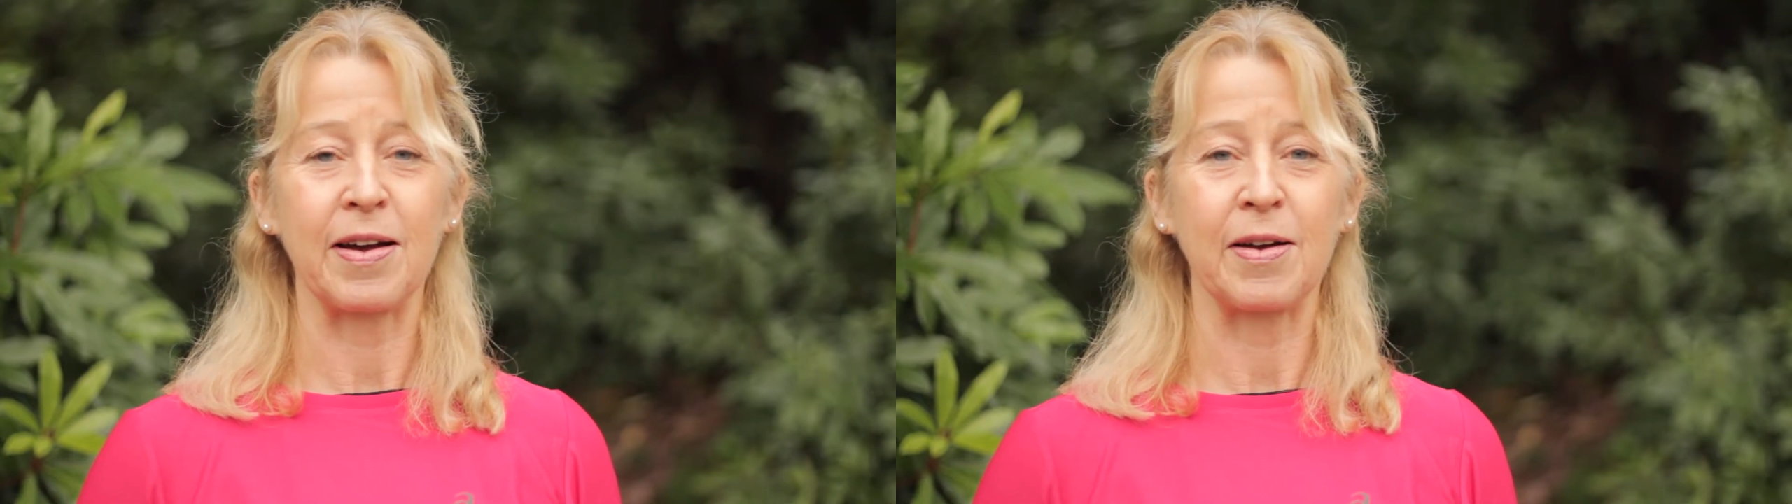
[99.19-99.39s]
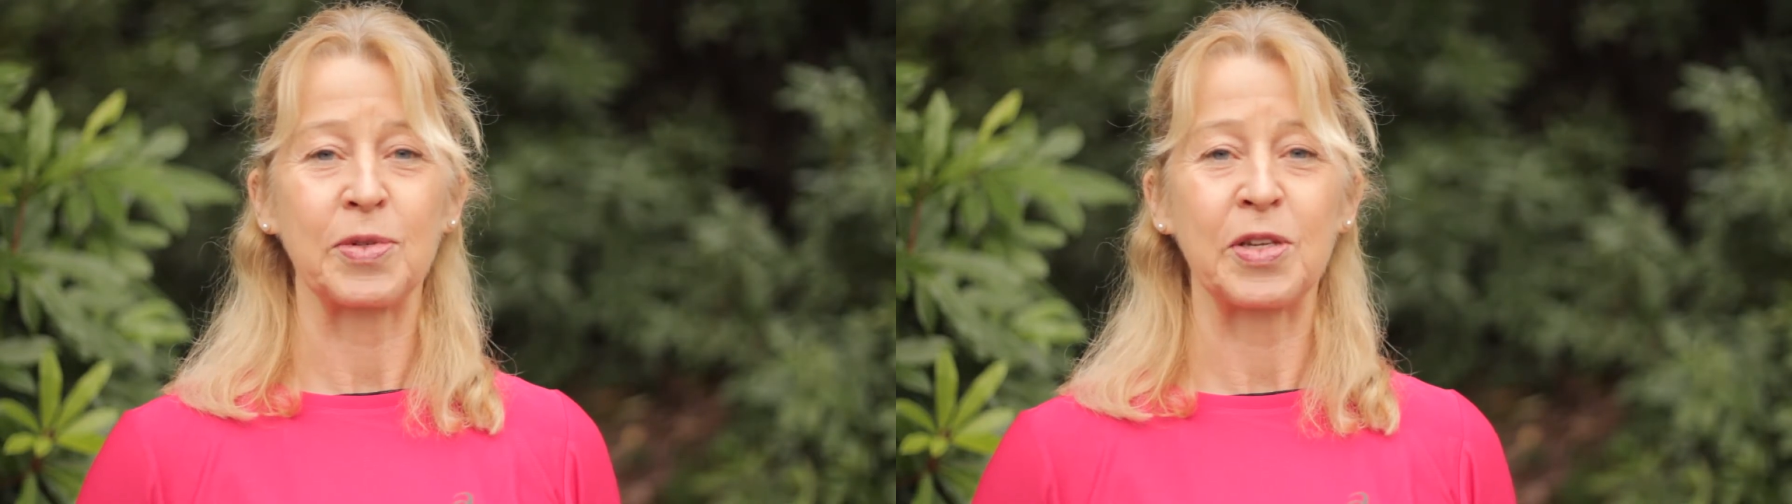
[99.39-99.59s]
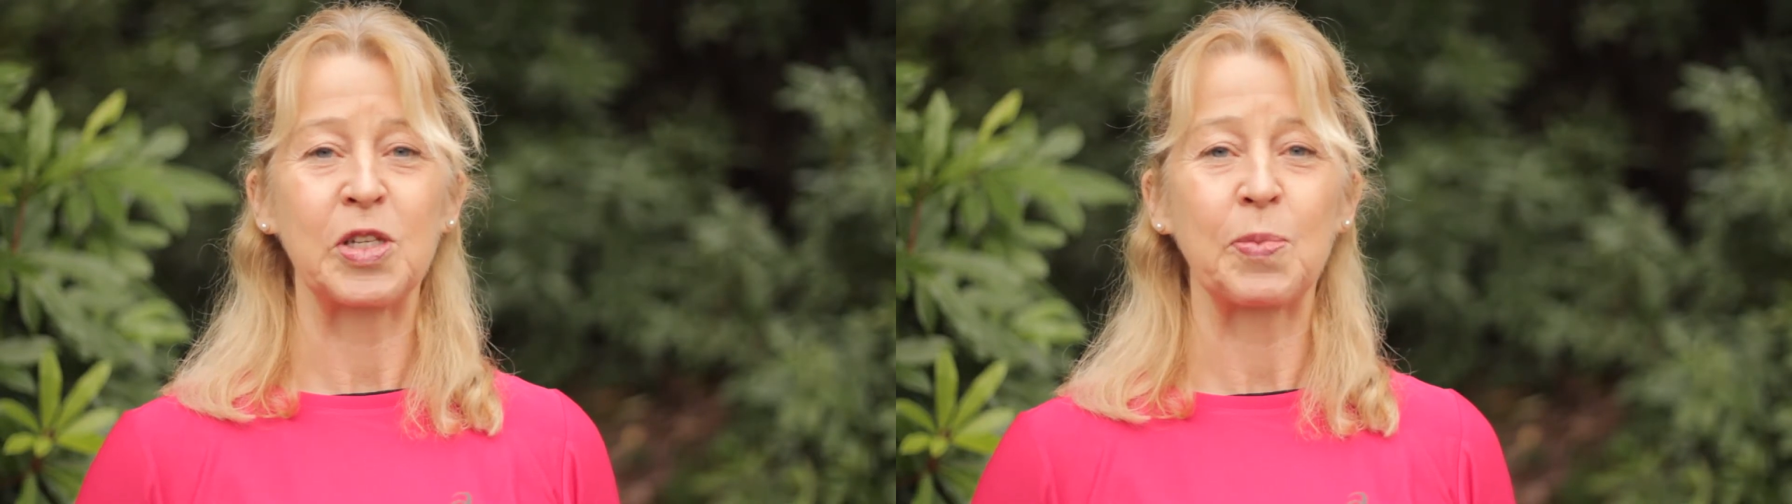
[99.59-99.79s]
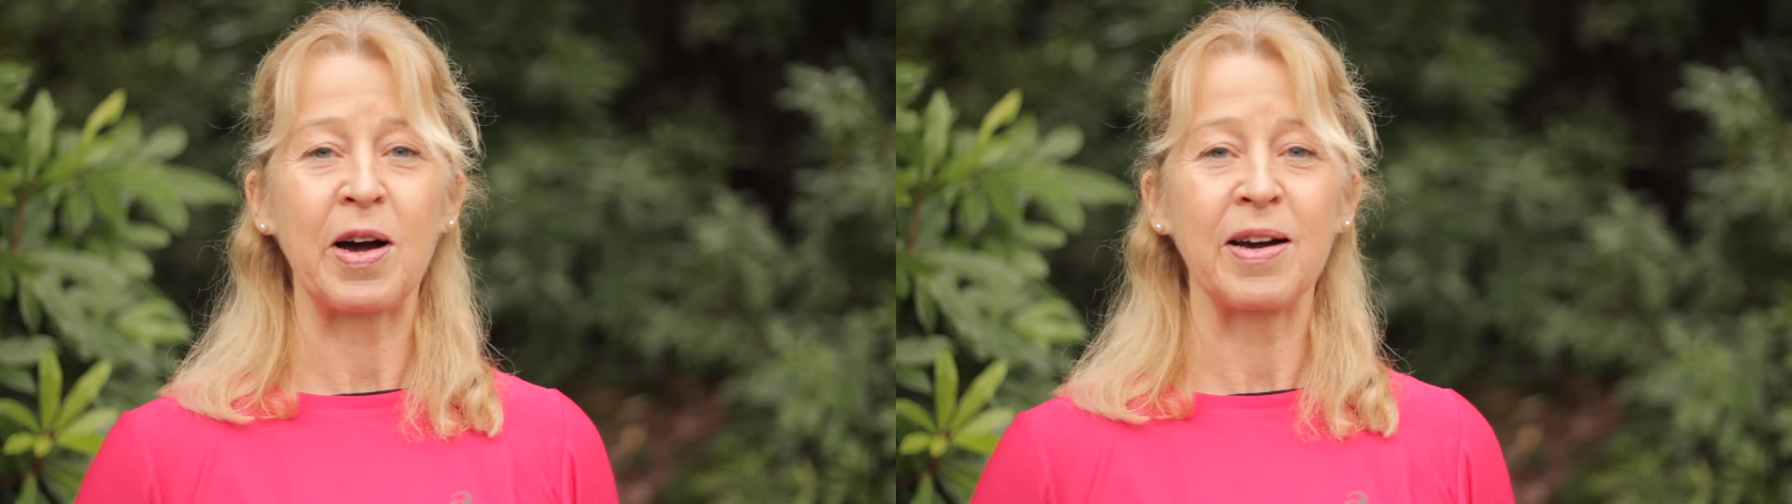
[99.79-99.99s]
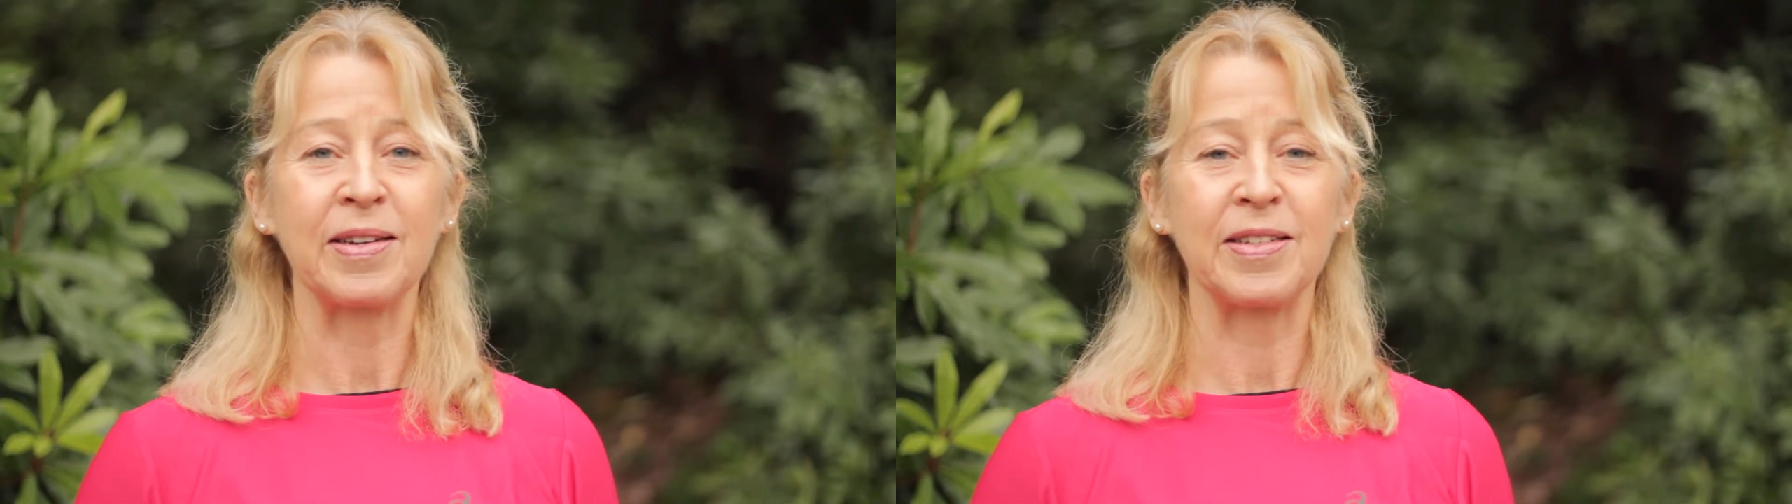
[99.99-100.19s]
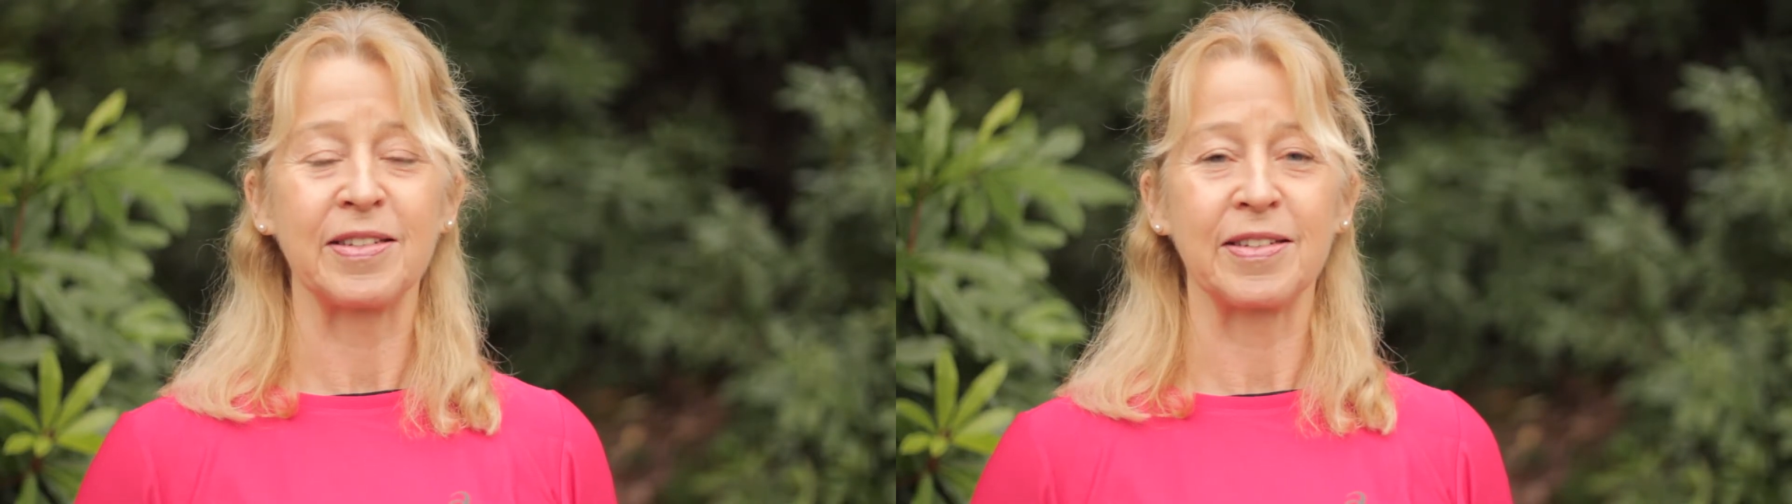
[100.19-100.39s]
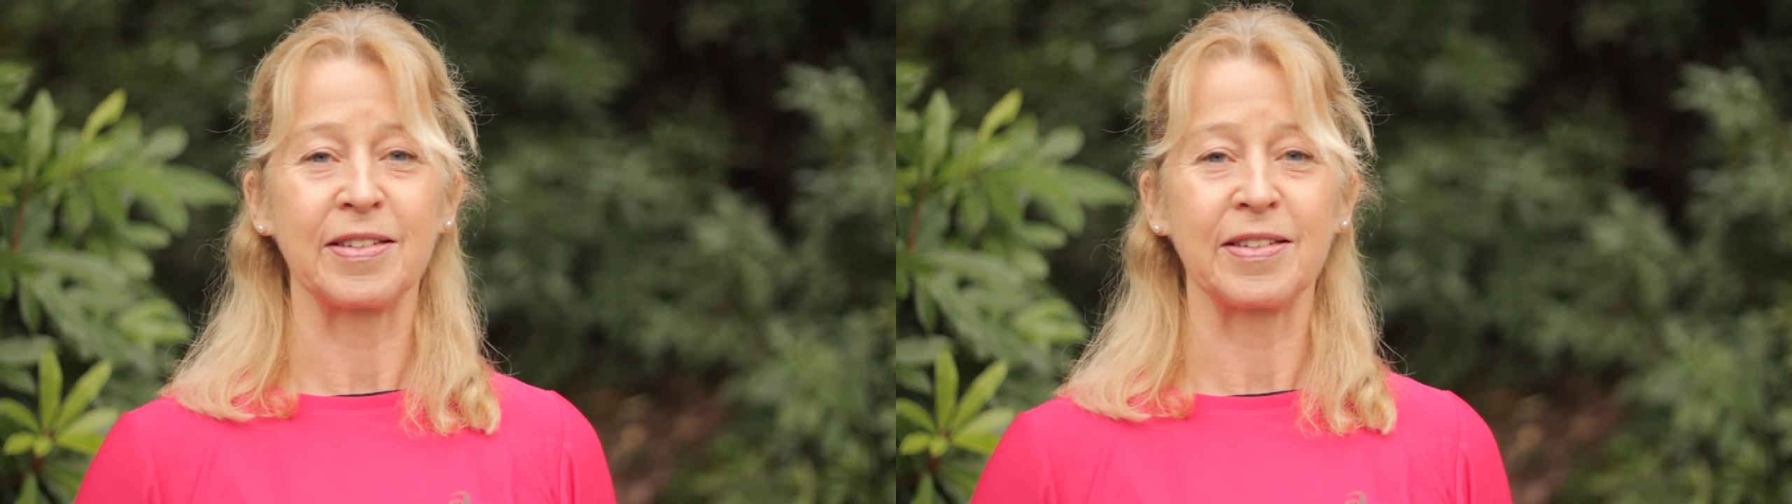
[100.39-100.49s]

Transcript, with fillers: I, was inspired